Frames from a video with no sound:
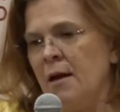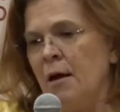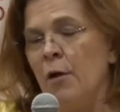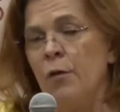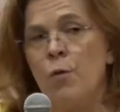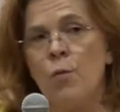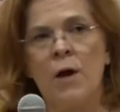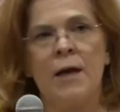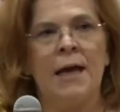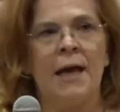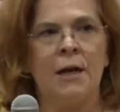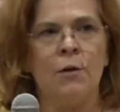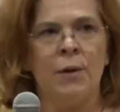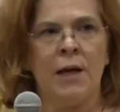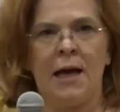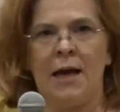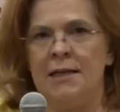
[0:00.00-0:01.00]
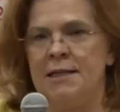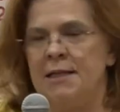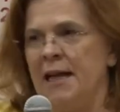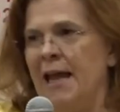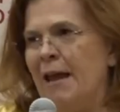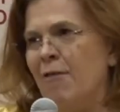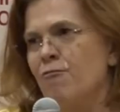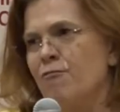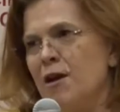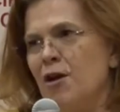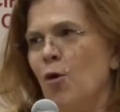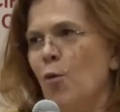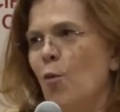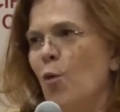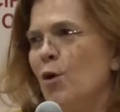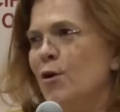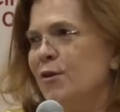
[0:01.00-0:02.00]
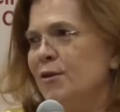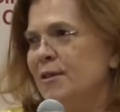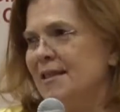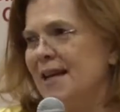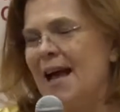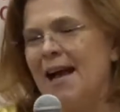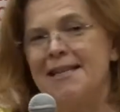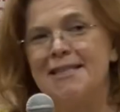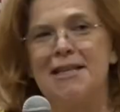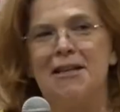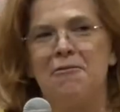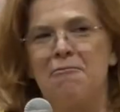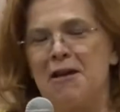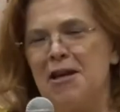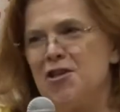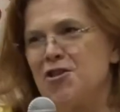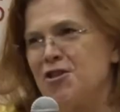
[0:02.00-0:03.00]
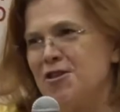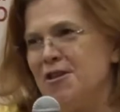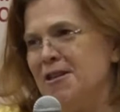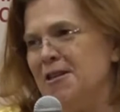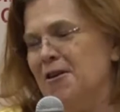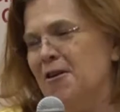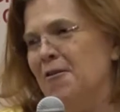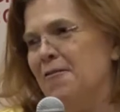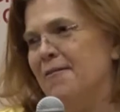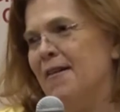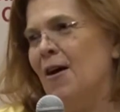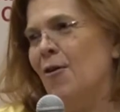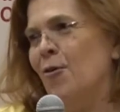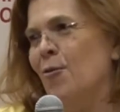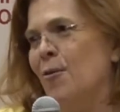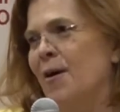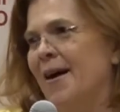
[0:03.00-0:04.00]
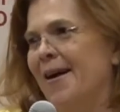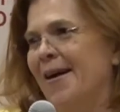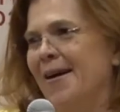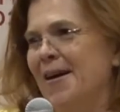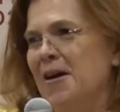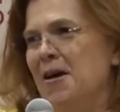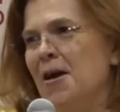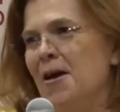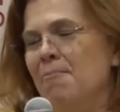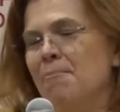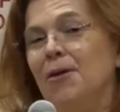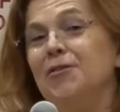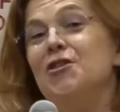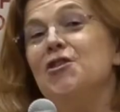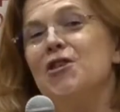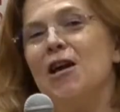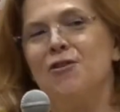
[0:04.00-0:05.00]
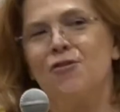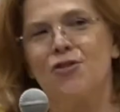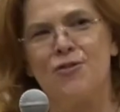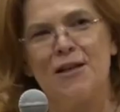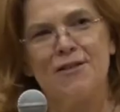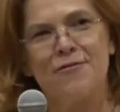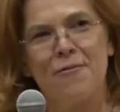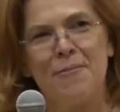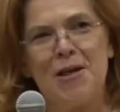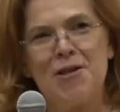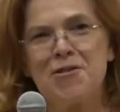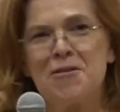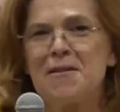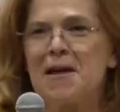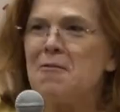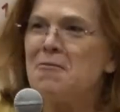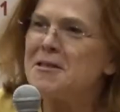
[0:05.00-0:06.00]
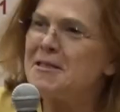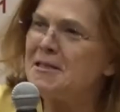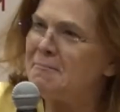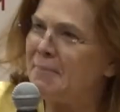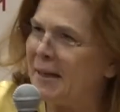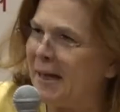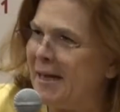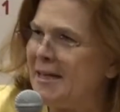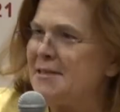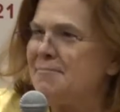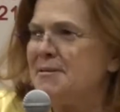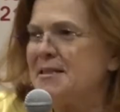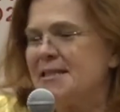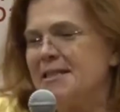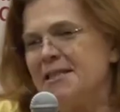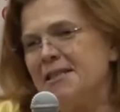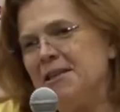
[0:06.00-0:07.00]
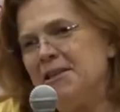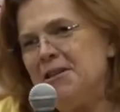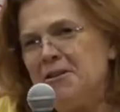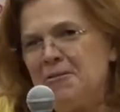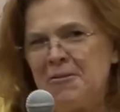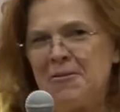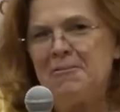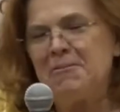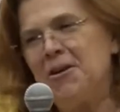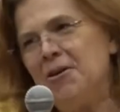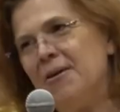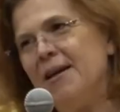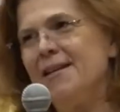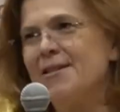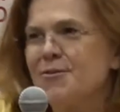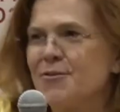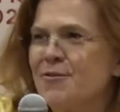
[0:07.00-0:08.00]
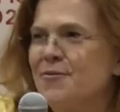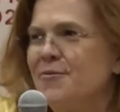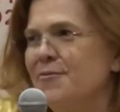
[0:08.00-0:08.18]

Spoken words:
On the one hand, we had a real-world acceleration of our multi-channel transformation that was in place, but still, going as